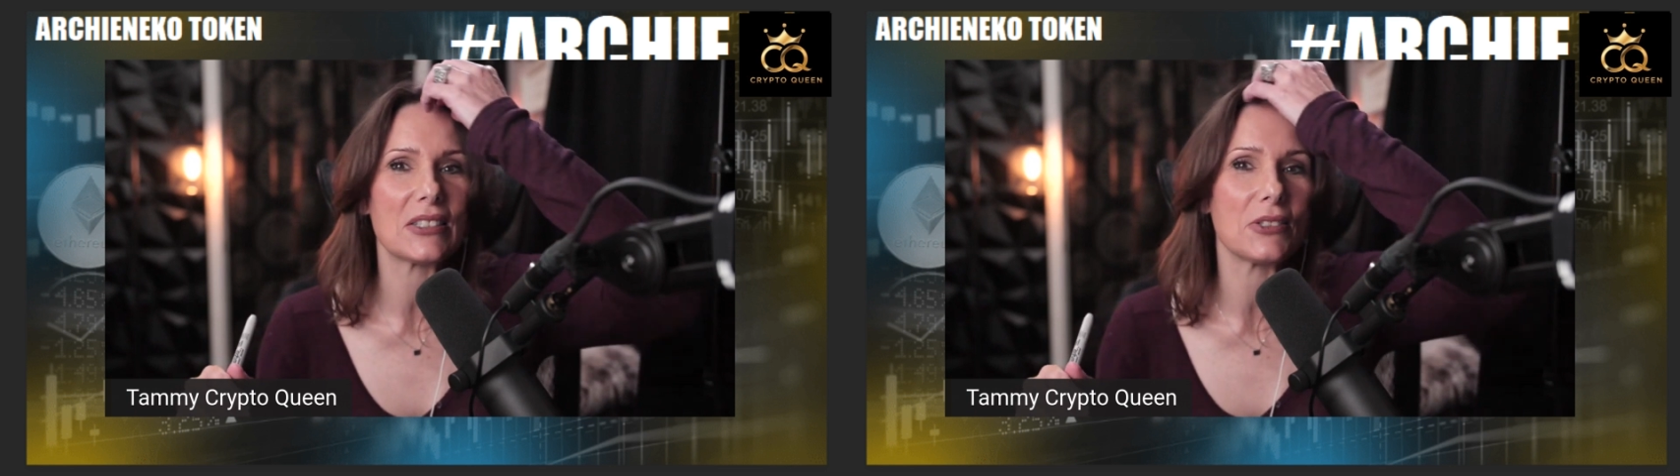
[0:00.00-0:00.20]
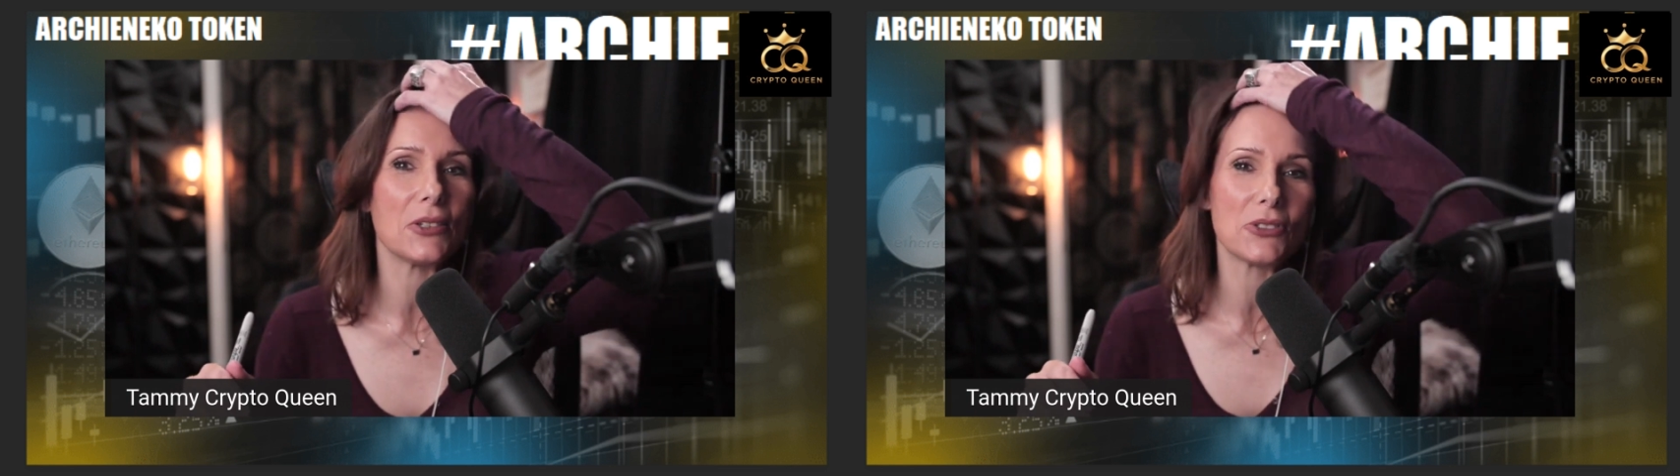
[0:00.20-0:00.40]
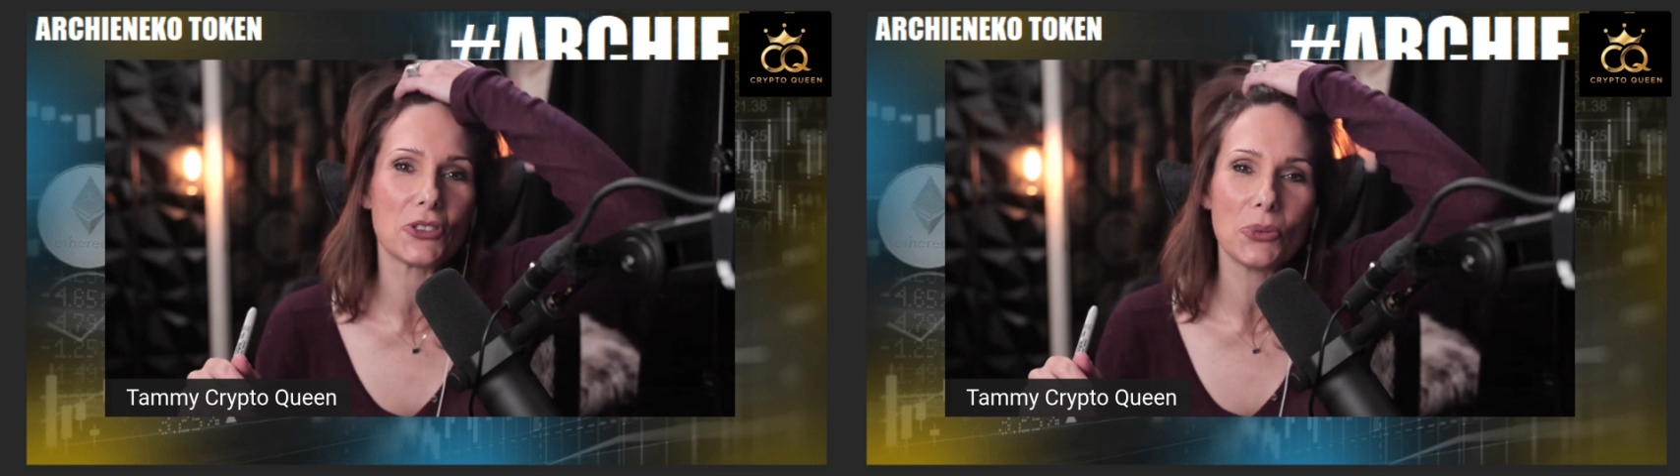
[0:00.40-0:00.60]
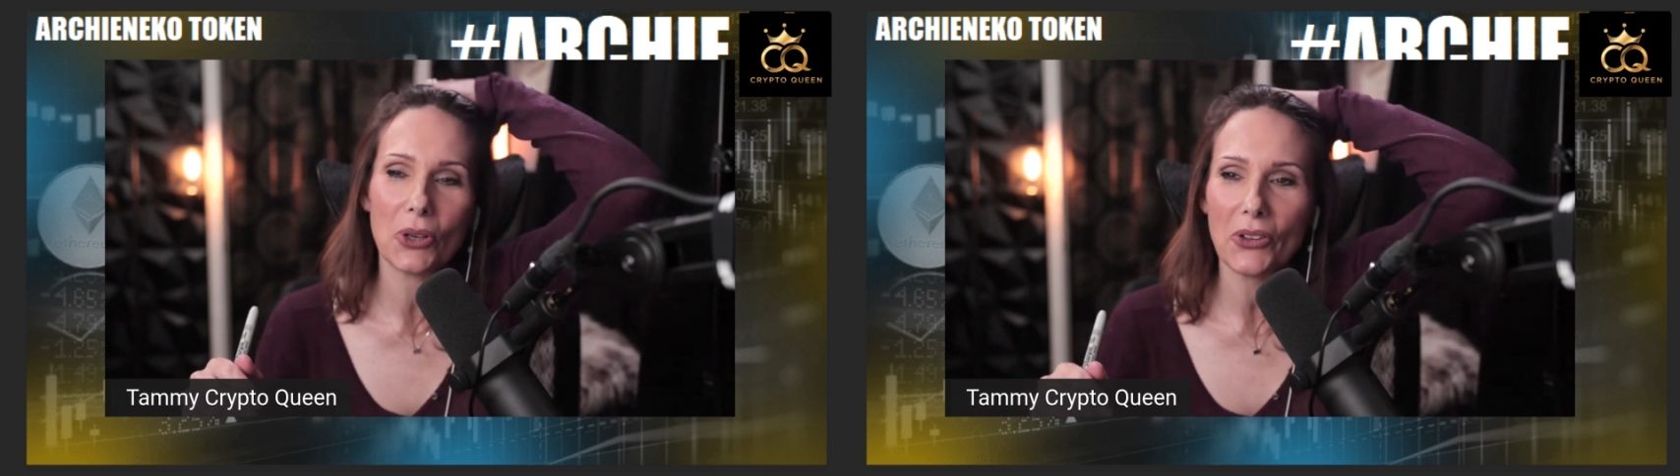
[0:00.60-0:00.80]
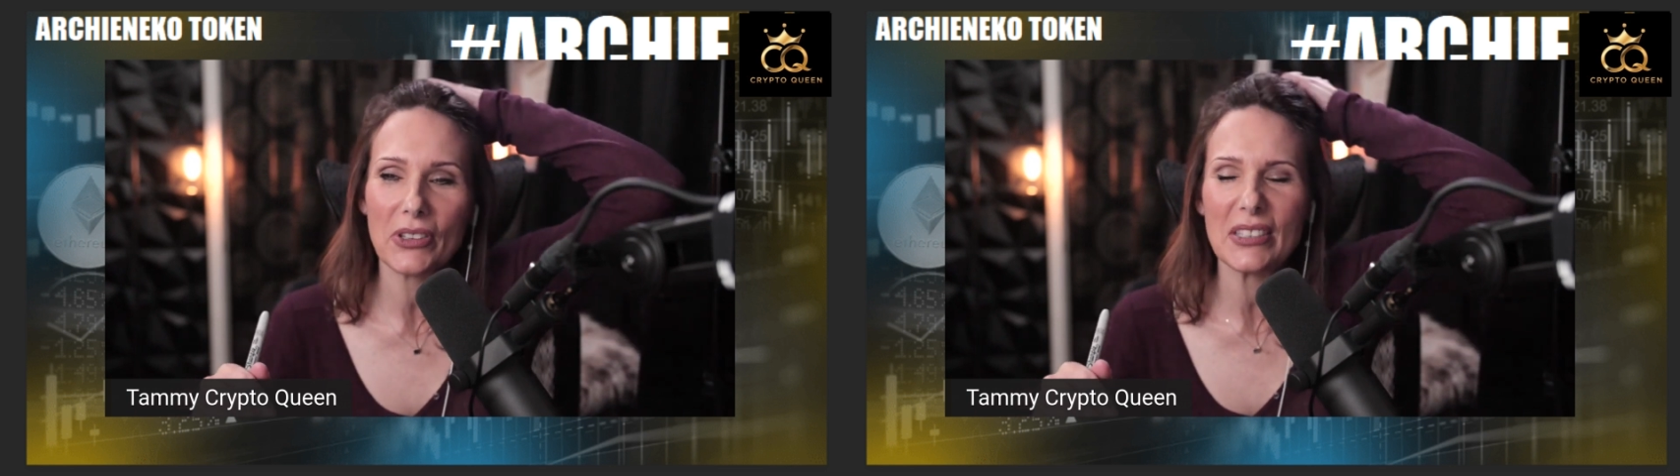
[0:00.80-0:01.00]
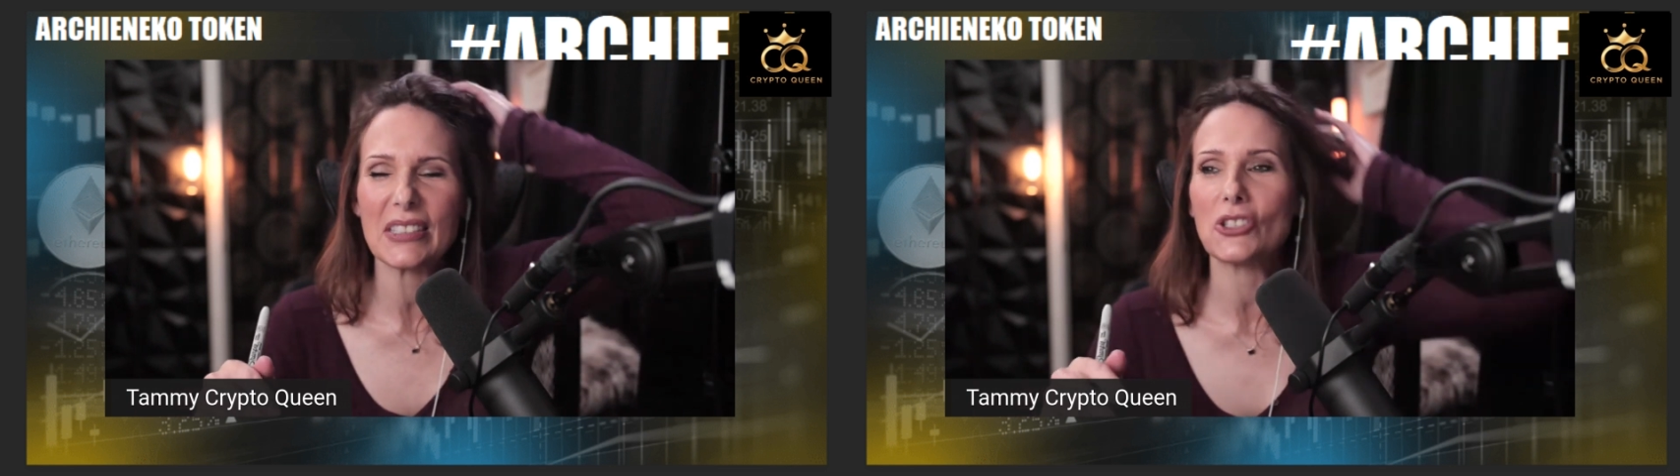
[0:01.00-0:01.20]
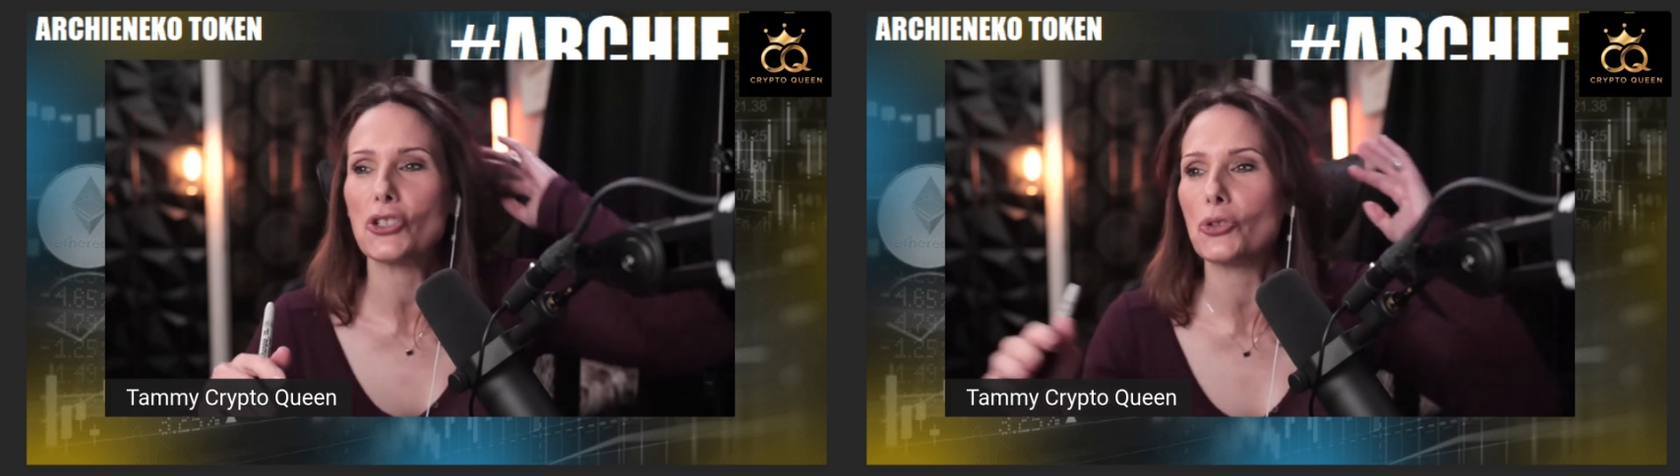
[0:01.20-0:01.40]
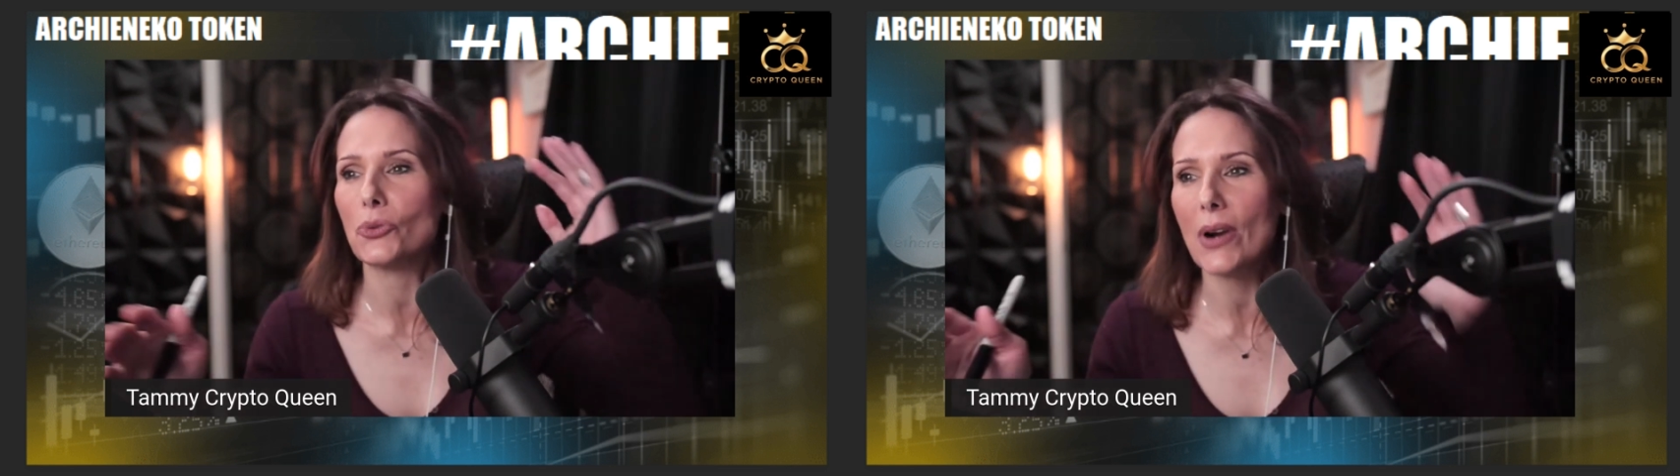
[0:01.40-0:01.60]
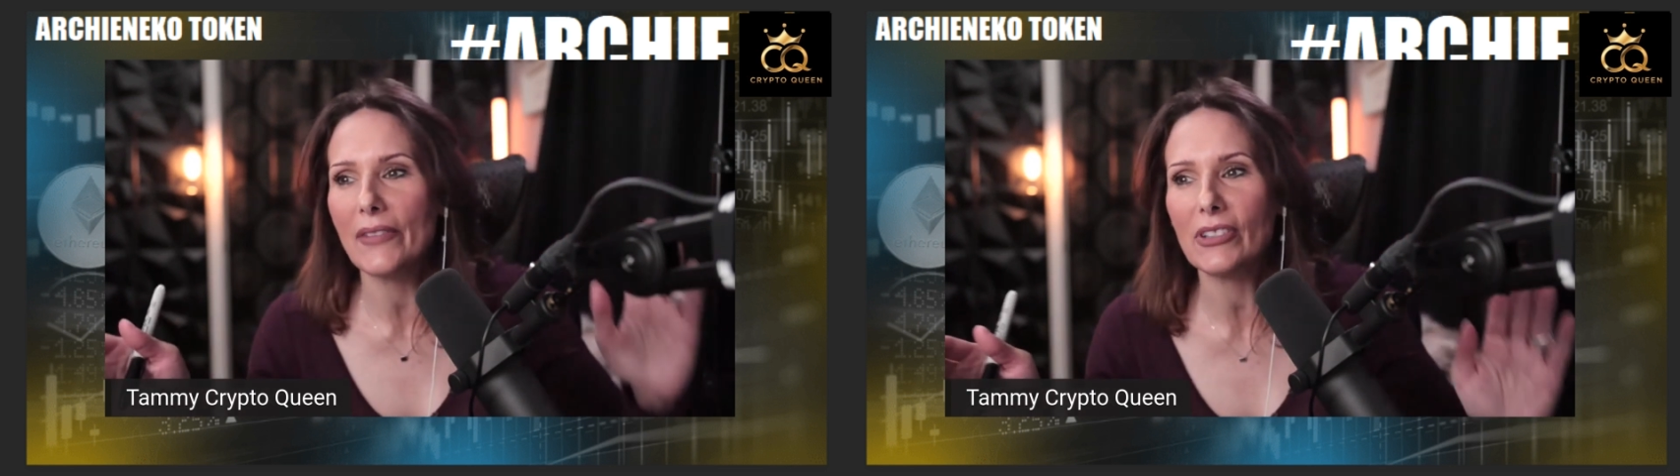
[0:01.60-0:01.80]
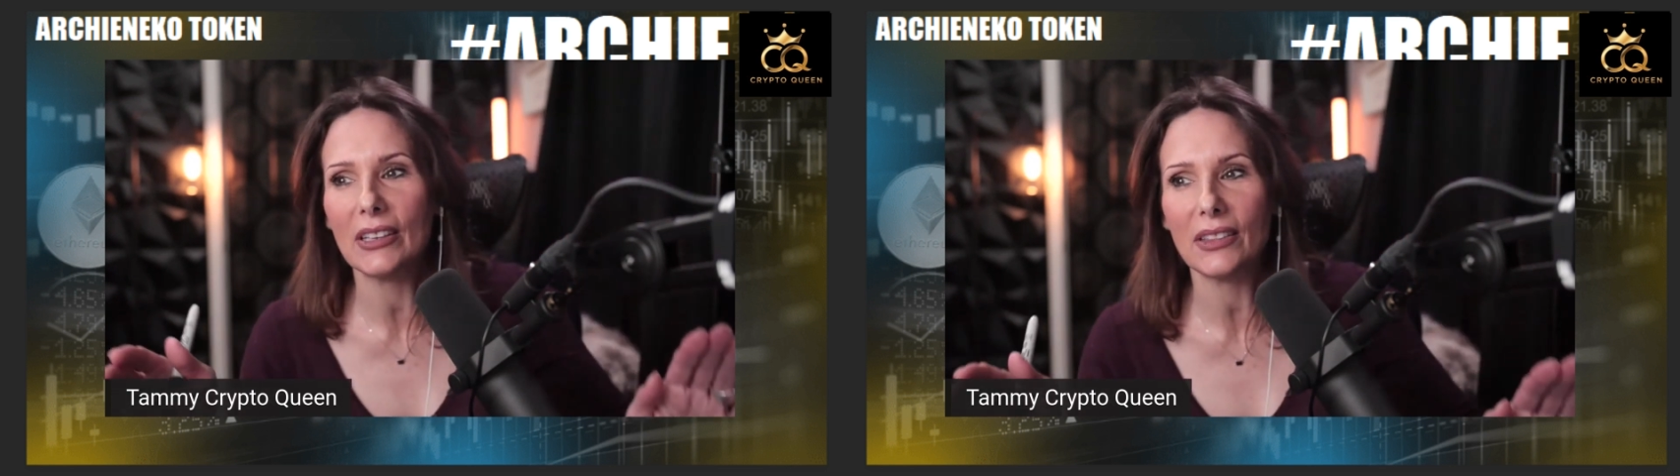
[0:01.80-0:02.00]
d- doing all these
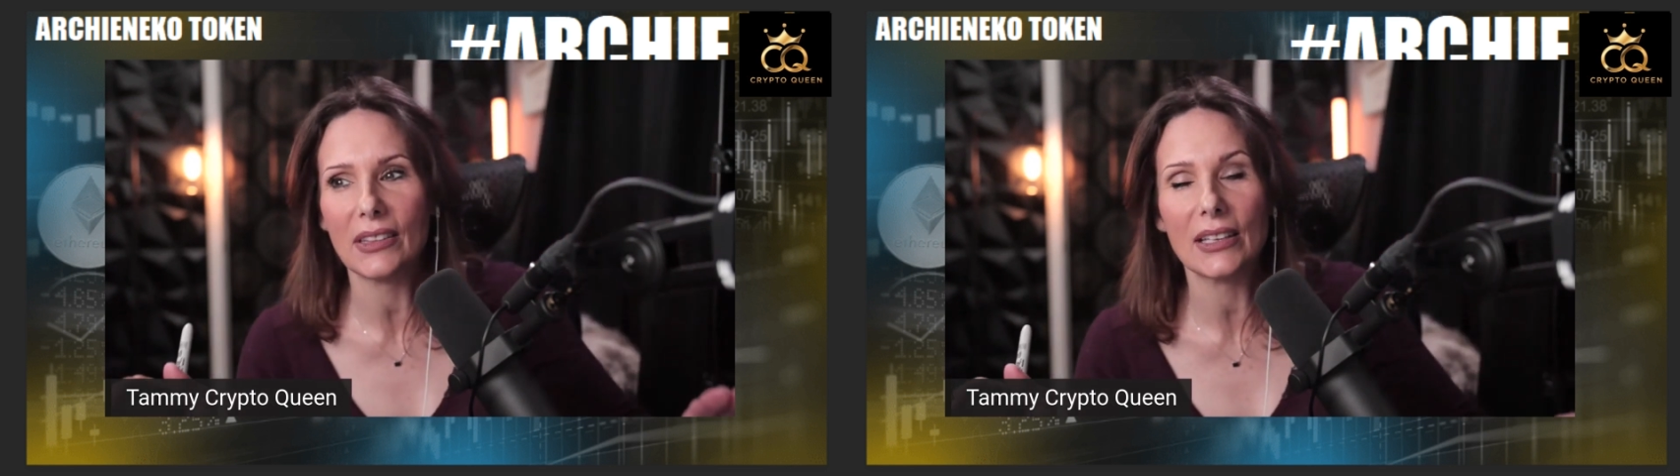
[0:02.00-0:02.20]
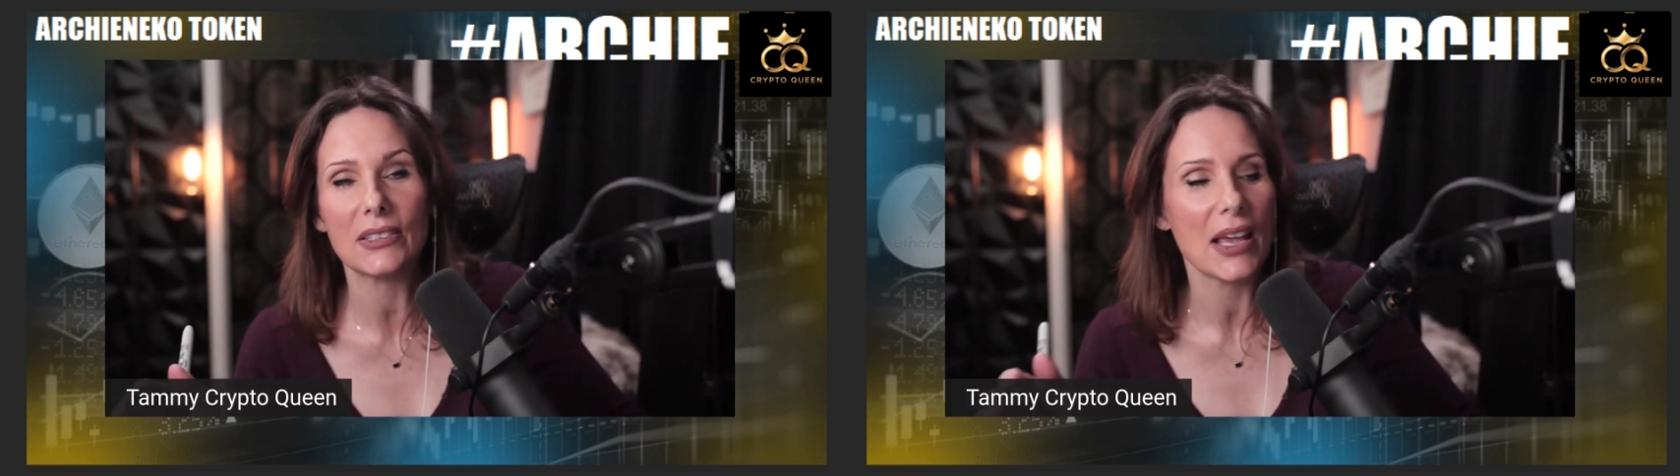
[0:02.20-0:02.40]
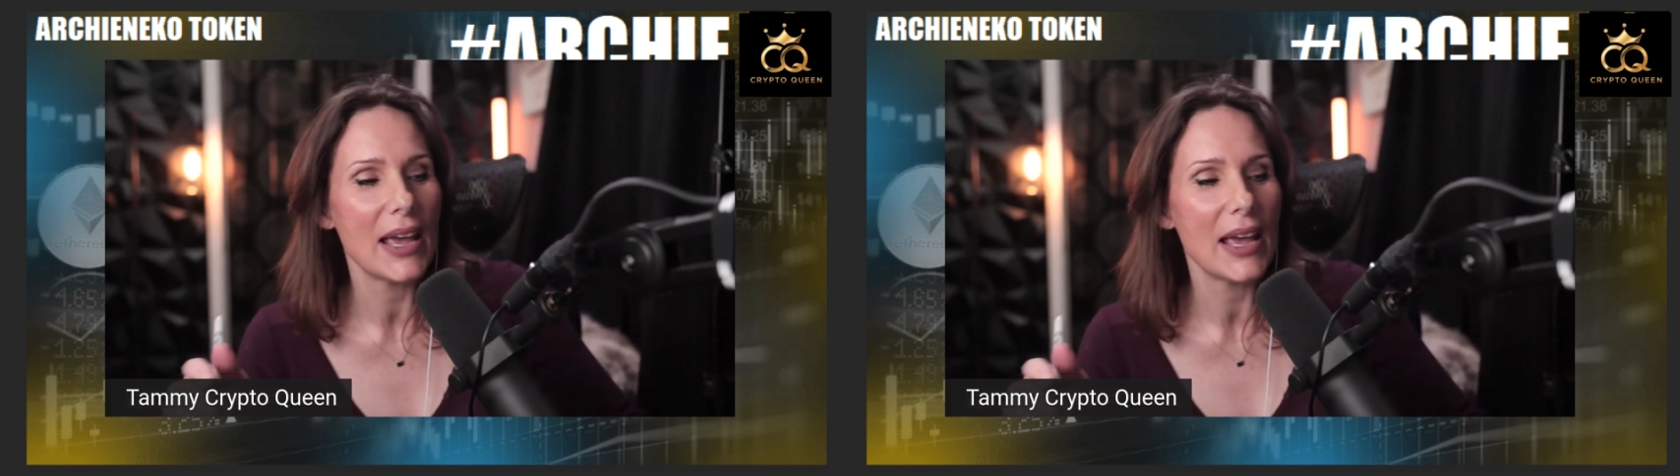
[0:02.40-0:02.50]
extravagant things.